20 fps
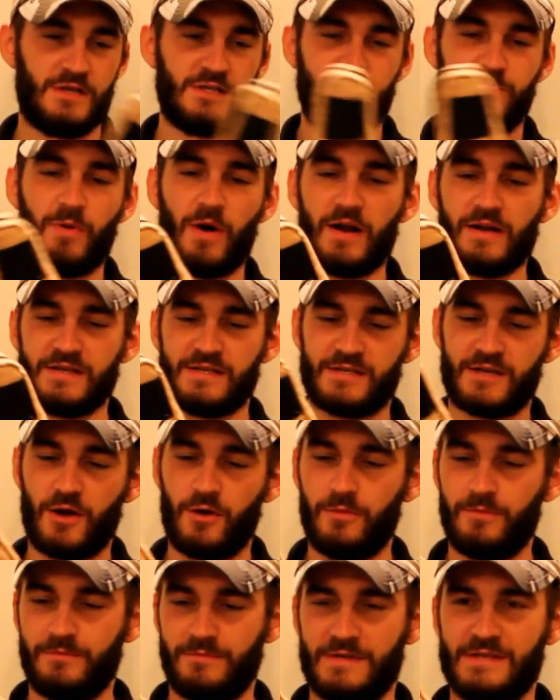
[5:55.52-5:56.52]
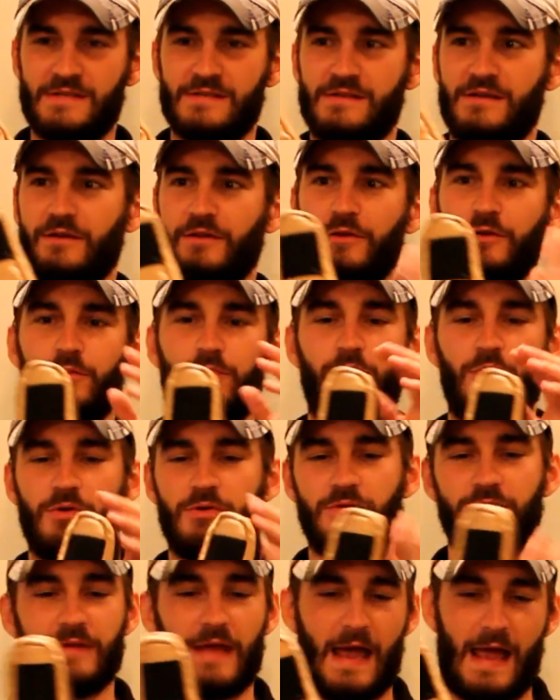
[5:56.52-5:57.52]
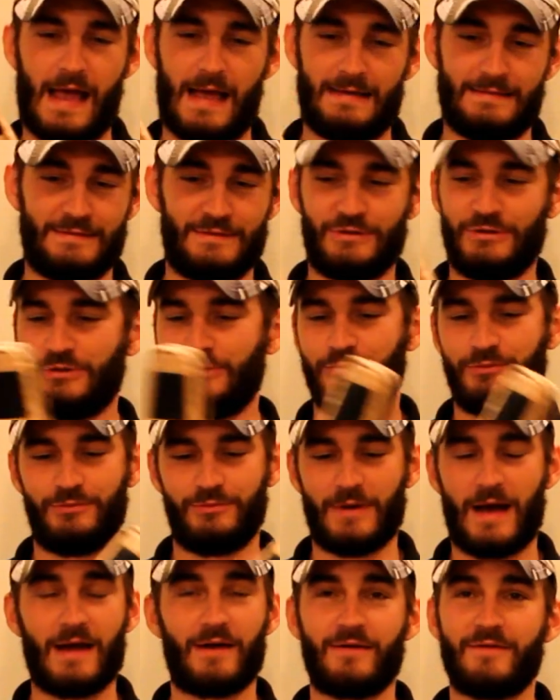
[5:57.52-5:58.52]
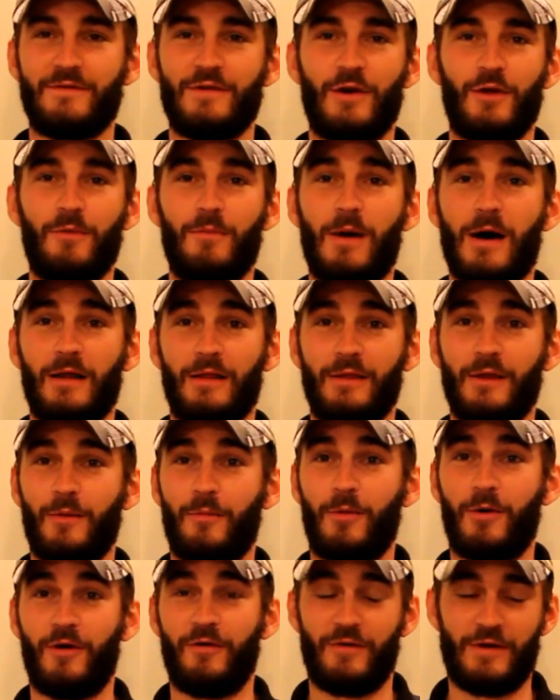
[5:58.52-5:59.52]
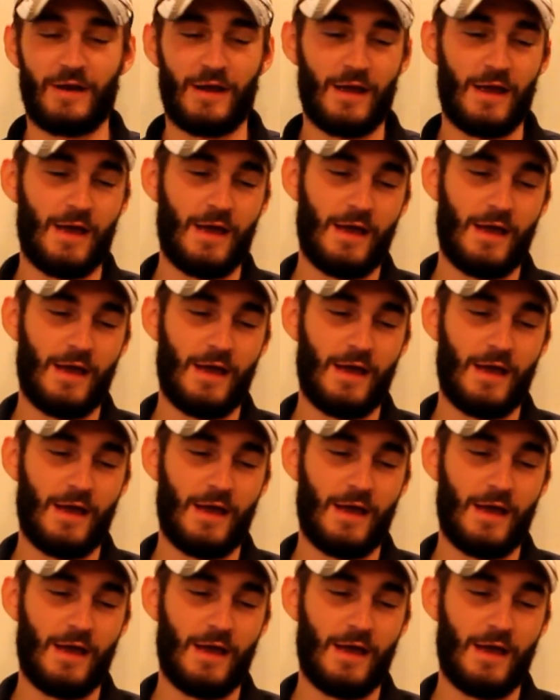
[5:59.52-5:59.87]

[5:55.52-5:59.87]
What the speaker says: Spotting scope. This is a Loophole. Shoot, I don't even know the model number of it.